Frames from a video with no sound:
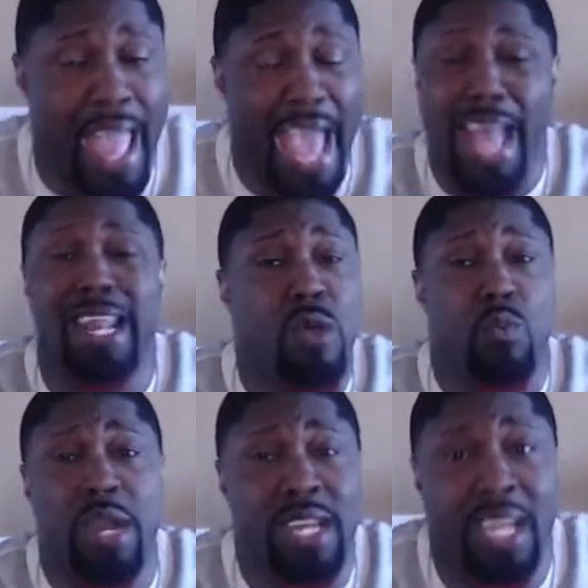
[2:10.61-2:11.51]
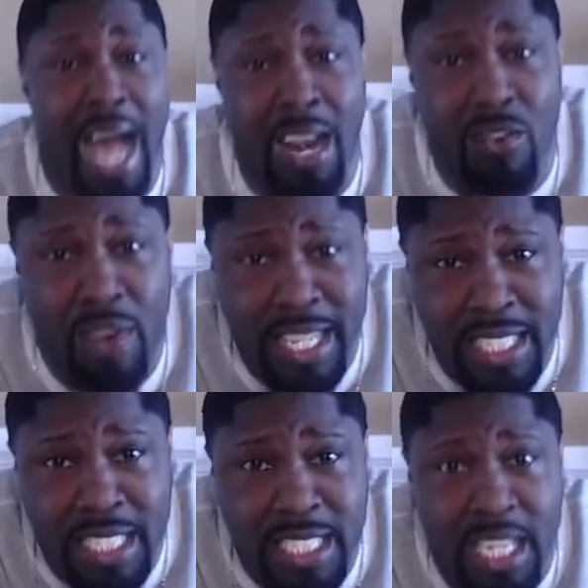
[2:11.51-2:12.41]
And they wouldn't have got
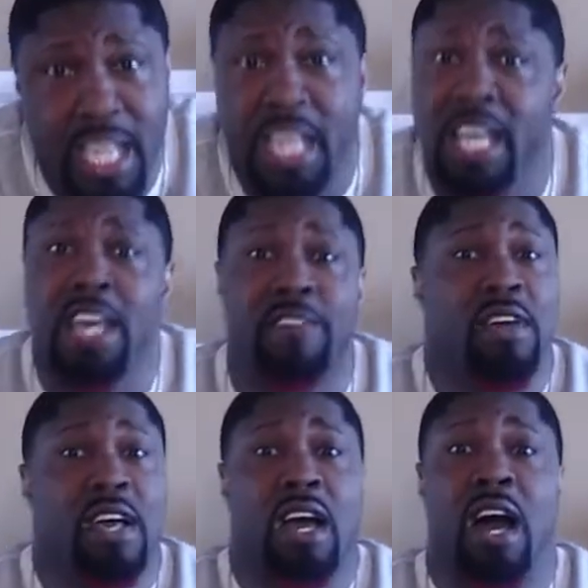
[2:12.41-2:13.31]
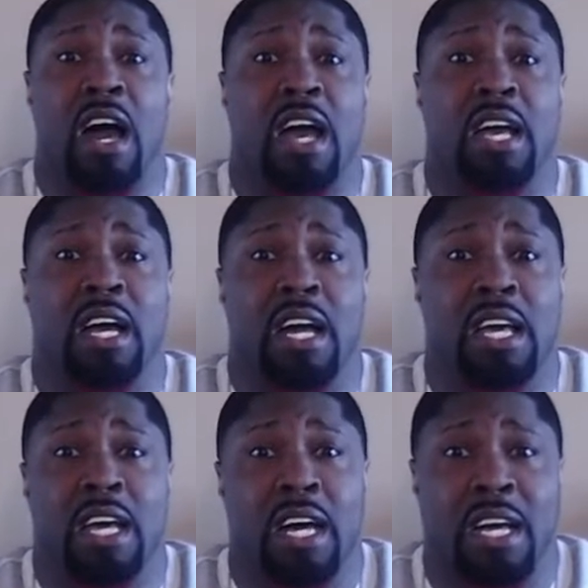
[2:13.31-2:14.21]
arrested
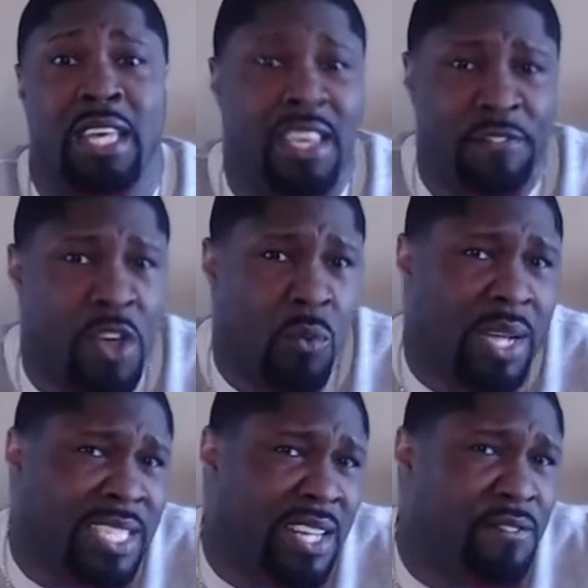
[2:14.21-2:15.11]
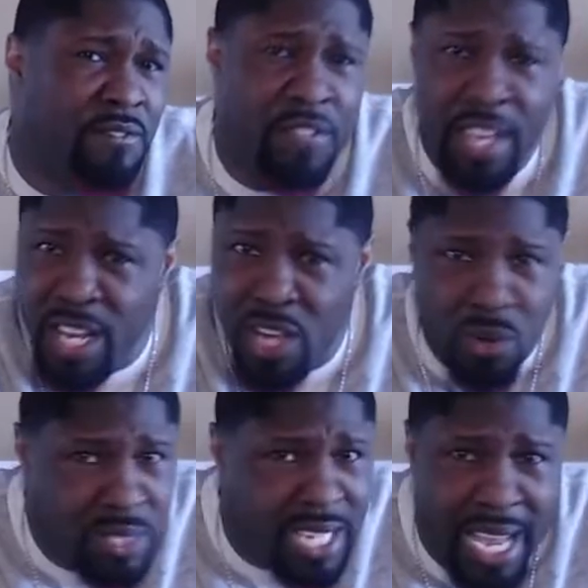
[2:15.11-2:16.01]
if there wasn't a
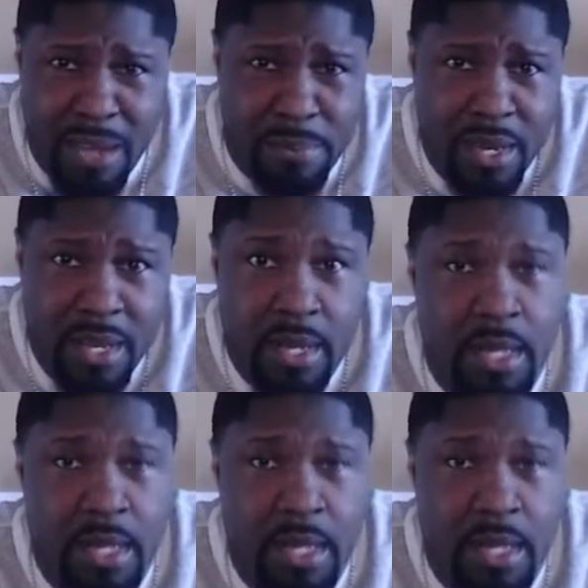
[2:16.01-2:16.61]
videotape.